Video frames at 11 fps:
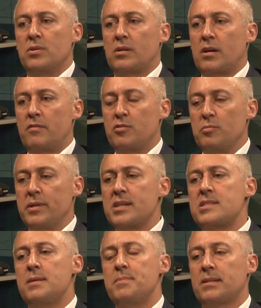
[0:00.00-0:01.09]
They're uncomfortable because
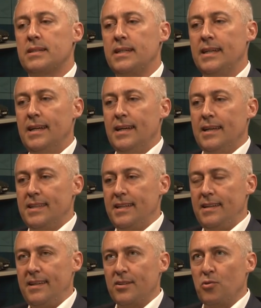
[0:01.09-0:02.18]
typically the
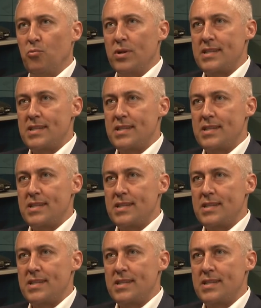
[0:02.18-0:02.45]
you know what